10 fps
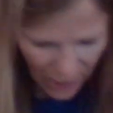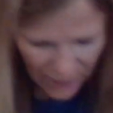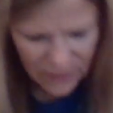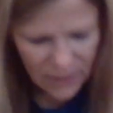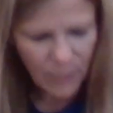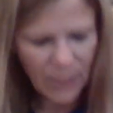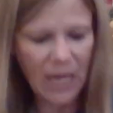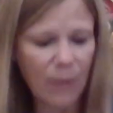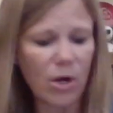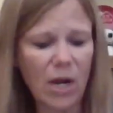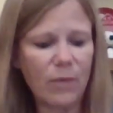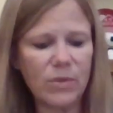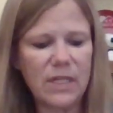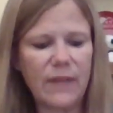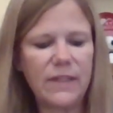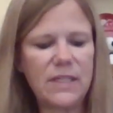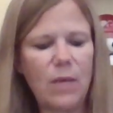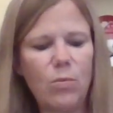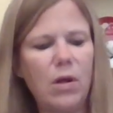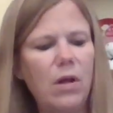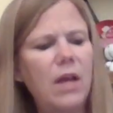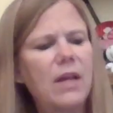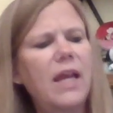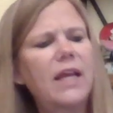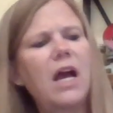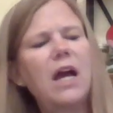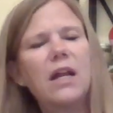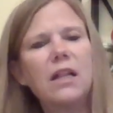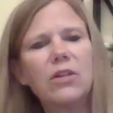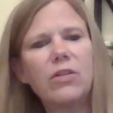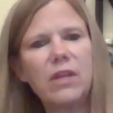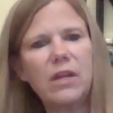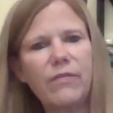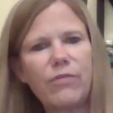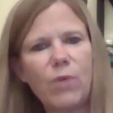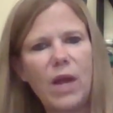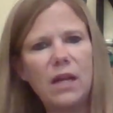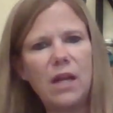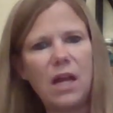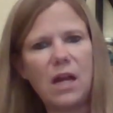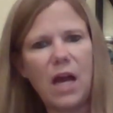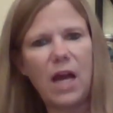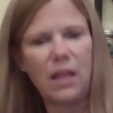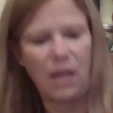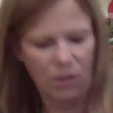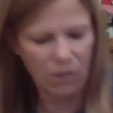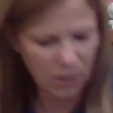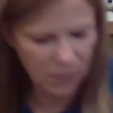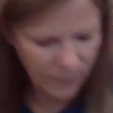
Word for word: And somebody came around, I wasn't at the table, and I got a little thing of thread and a highlighter.